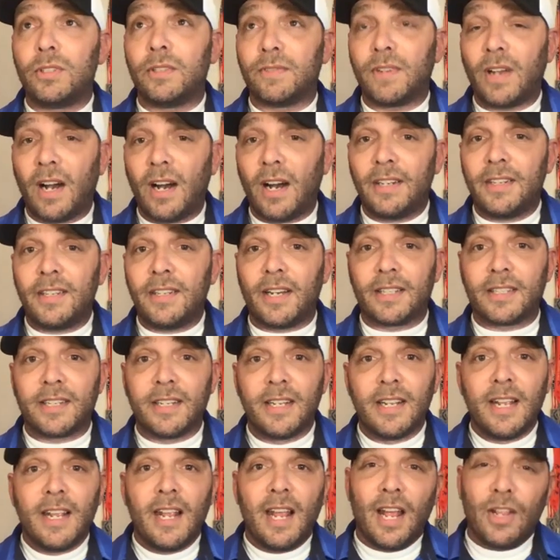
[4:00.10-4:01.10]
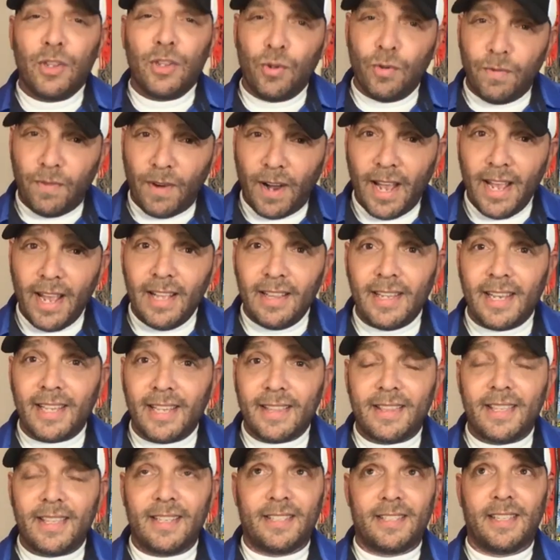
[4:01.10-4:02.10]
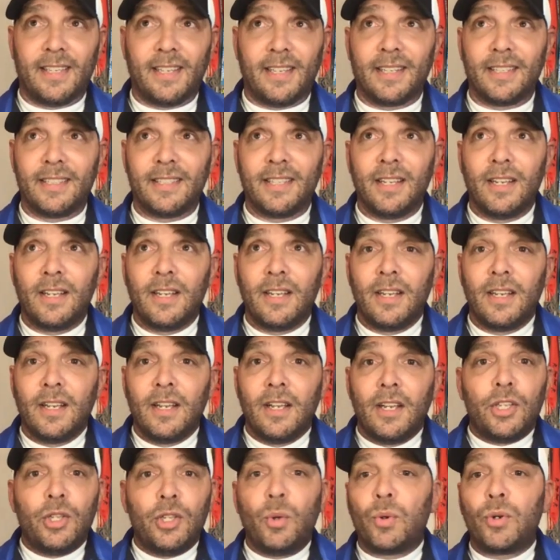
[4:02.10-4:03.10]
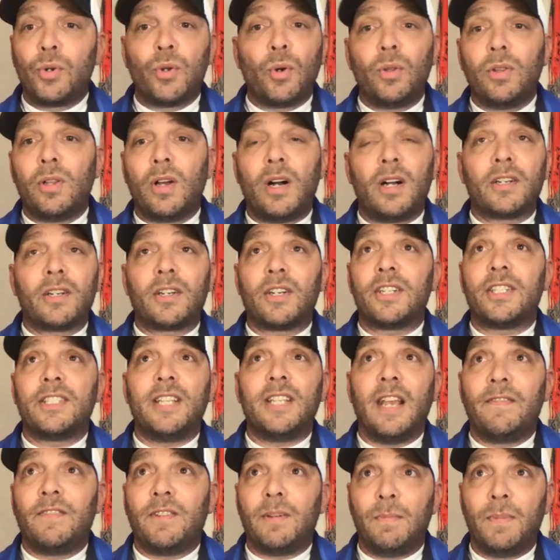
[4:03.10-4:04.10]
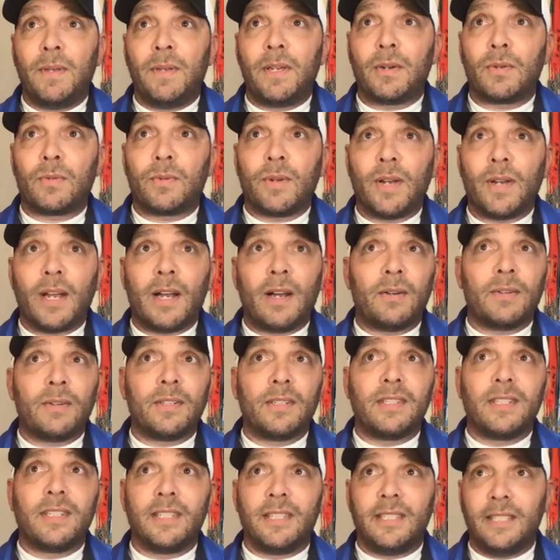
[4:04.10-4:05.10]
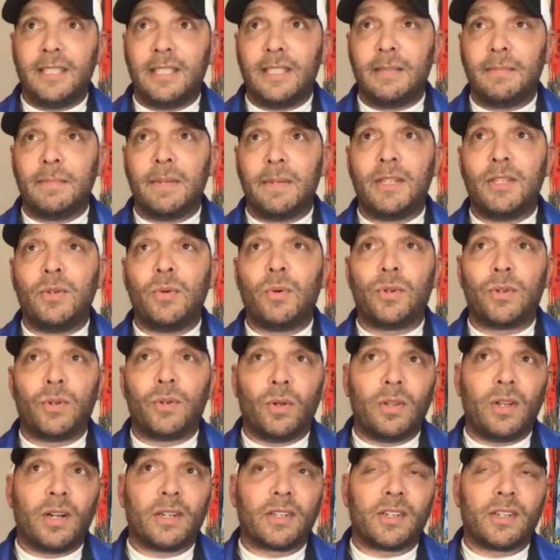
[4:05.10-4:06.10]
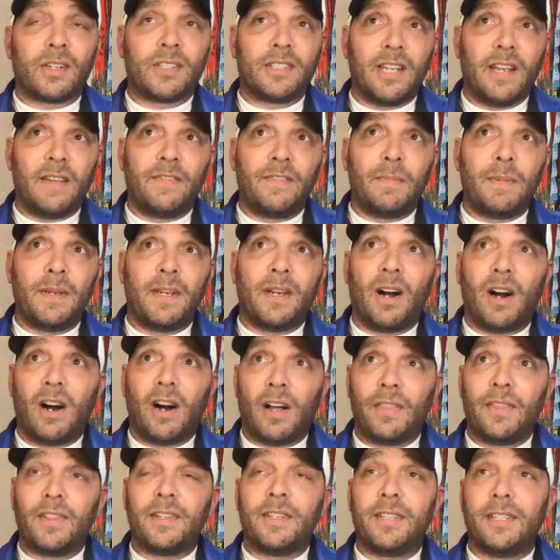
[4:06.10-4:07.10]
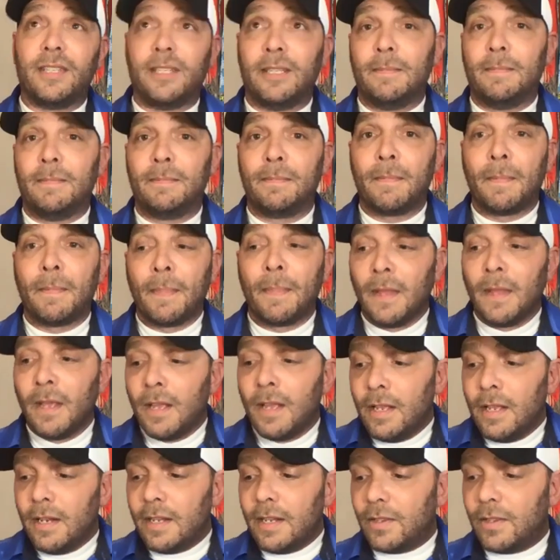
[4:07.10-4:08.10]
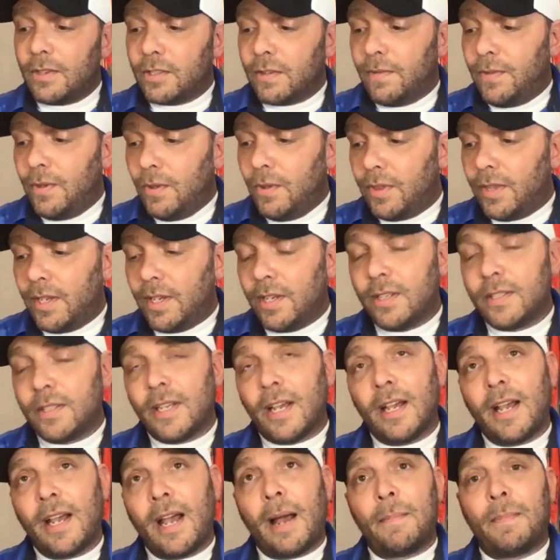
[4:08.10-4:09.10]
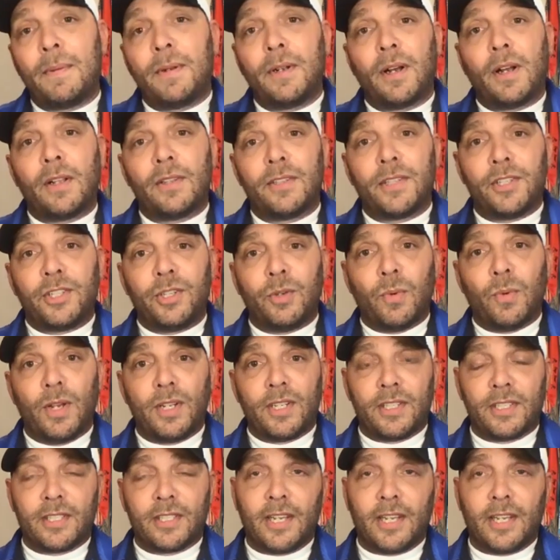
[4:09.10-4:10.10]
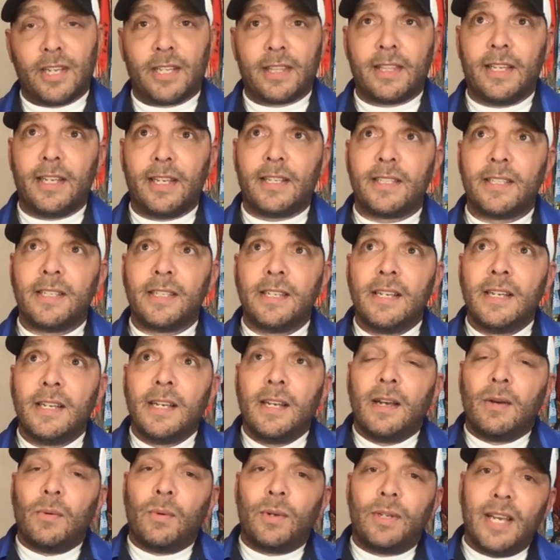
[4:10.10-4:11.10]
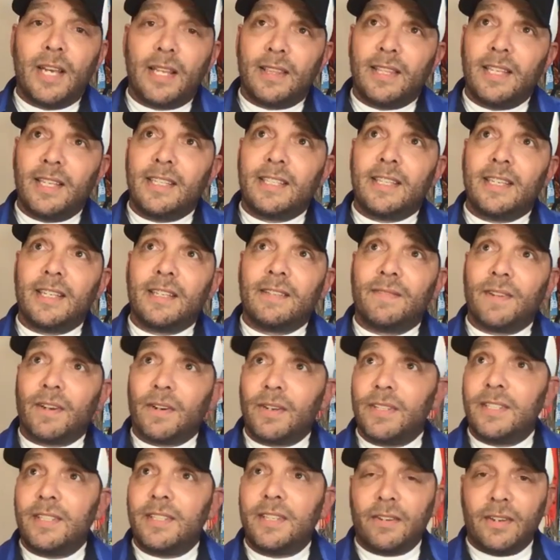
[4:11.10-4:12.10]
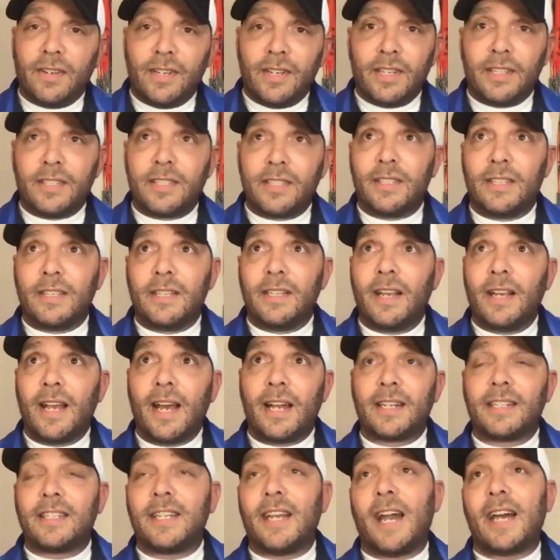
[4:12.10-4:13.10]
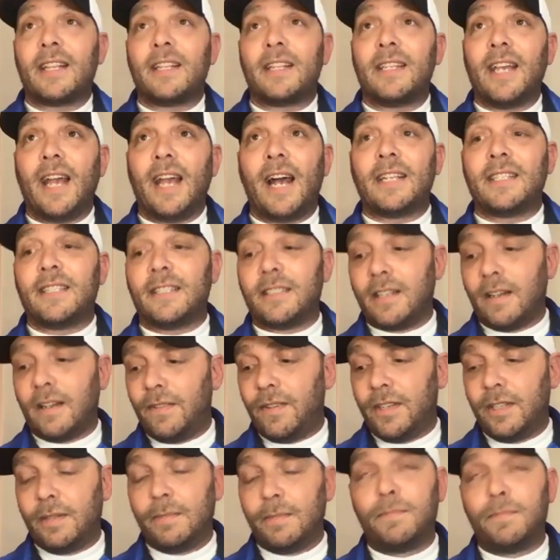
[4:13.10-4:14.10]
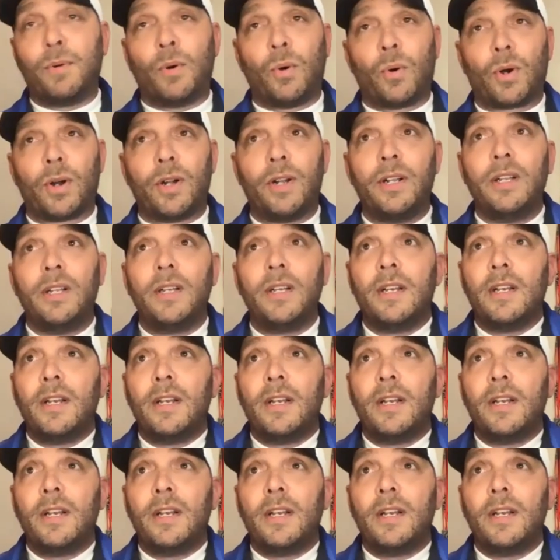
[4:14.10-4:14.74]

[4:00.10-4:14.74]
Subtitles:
of conduct, and you violate these things, you are no longer safe to be around the team and you are no longer safe to be on the team. Now, there's a few things that happen on situations like this. We take these things very seriously. Addict to Athlete has a governing board